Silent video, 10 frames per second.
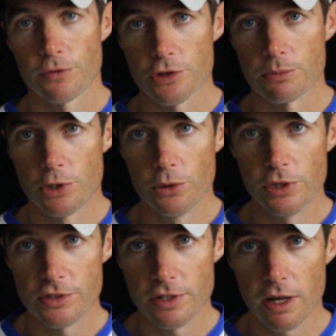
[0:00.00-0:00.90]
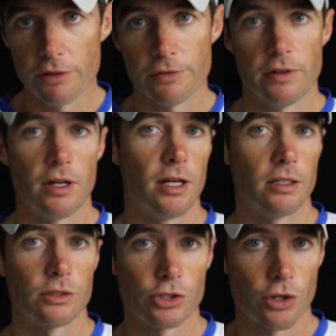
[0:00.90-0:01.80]
for some toothy stuff,
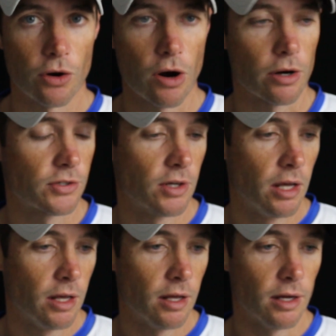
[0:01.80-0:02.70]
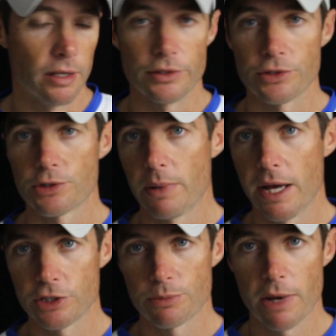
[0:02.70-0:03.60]
uh, sharks, uh,
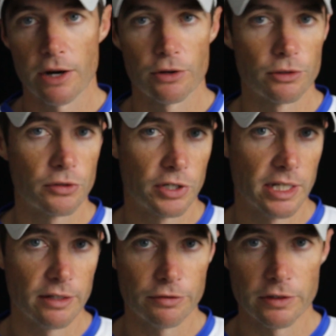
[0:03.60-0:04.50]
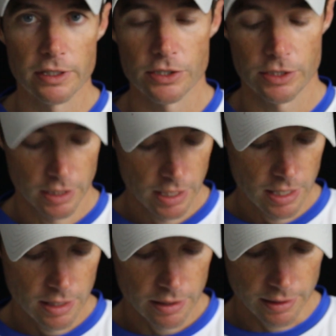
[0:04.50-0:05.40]
Spanish mackerel, kingfish,
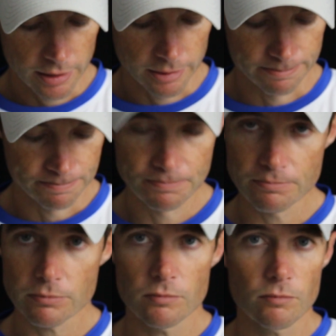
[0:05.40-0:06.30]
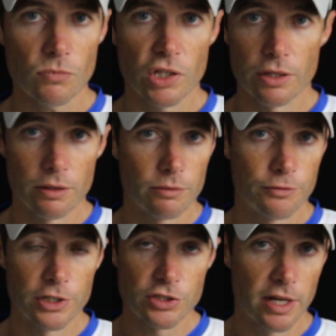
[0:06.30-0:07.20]
um,
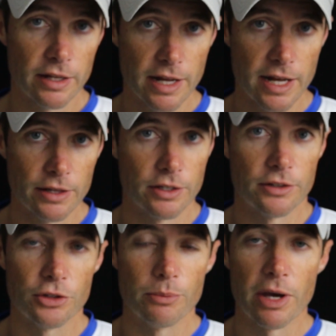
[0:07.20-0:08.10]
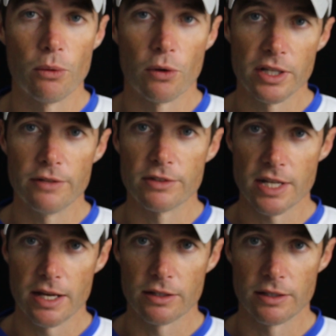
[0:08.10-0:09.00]
fish like that, then you may want to even
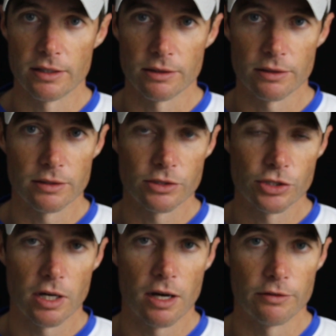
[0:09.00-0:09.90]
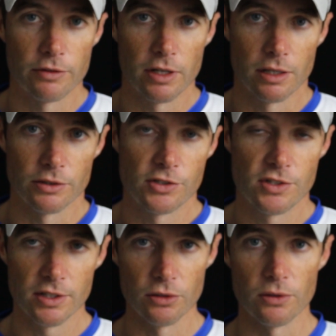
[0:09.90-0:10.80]
take a, a shot of uh,
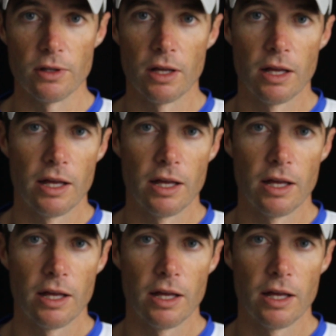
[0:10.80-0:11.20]
steel